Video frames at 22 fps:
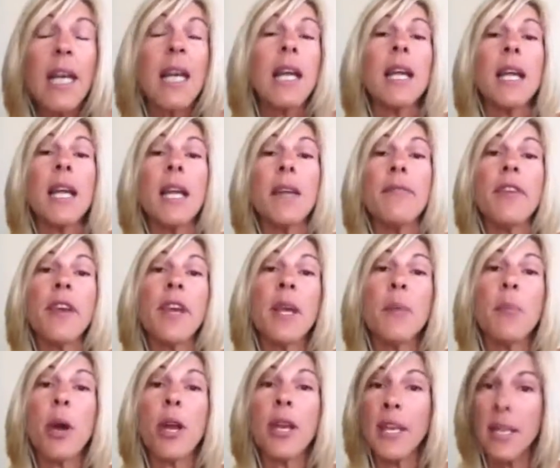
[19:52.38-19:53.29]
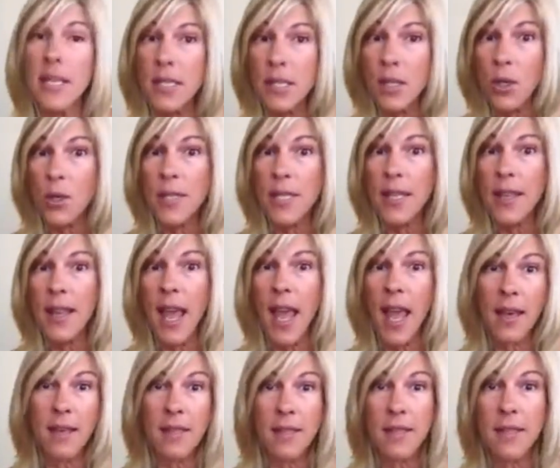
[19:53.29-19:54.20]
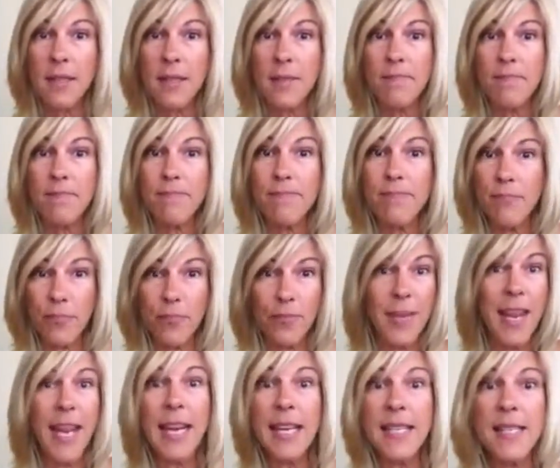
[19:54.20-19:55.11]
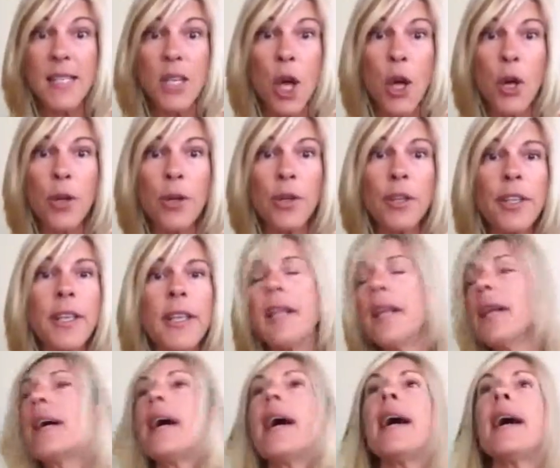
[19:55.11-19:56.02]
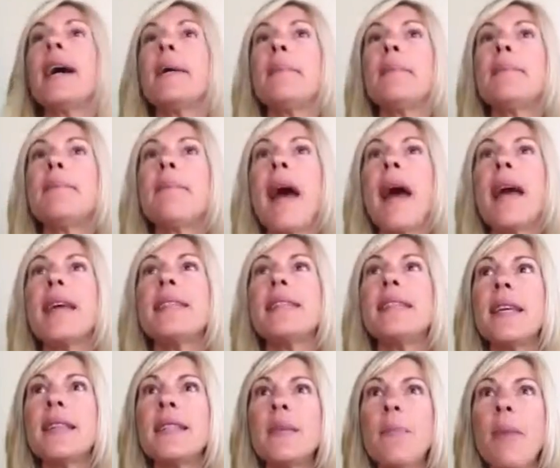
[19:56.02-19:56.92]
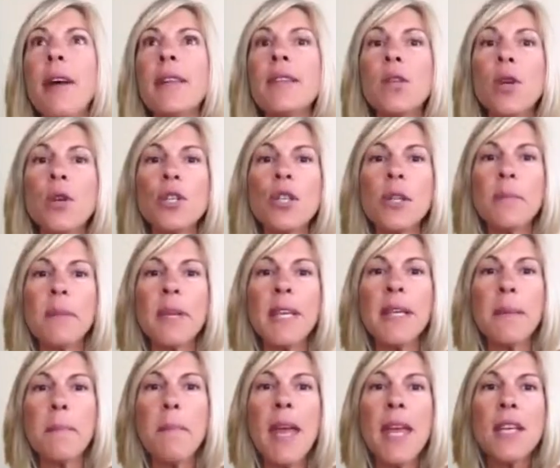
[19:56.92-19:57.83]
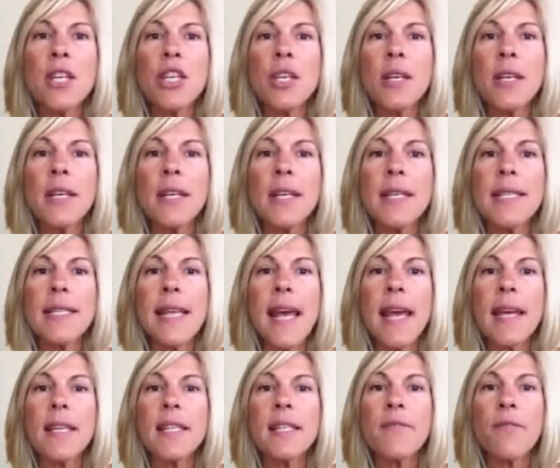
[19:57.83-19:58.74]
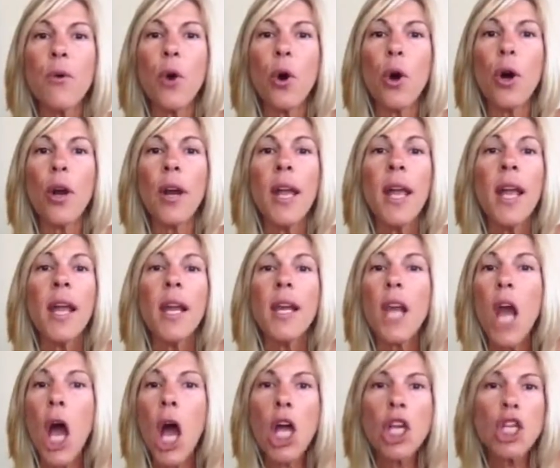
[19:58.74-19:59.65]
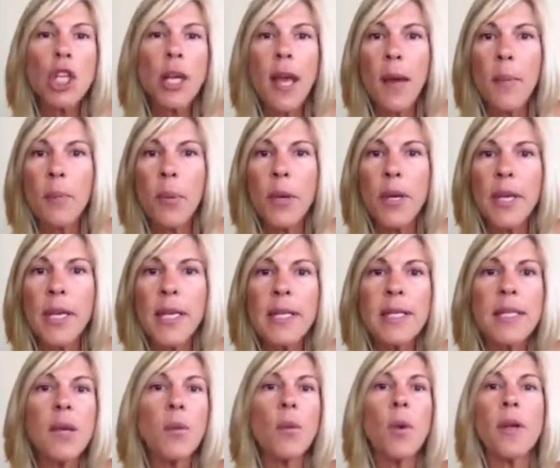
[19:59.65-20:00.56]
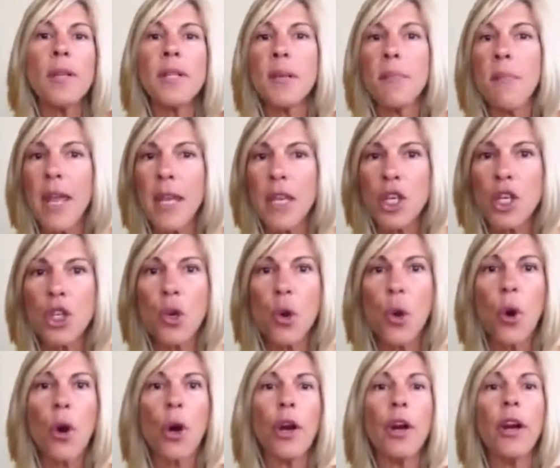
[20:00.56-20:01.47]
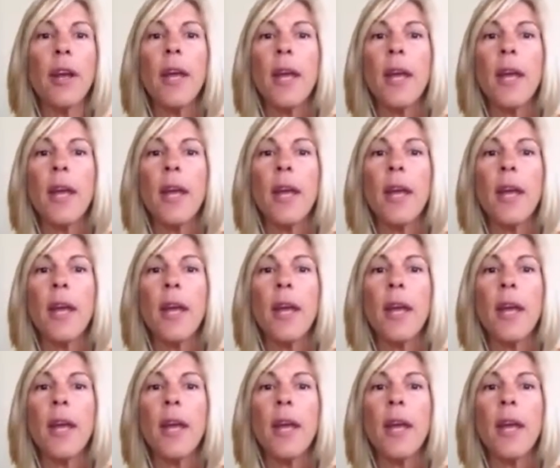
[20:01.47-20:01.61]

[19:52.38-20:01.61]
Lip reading: If anybody is using that, let us know. My sense about Social Media Mention is that it's for larger companies that want to make sure,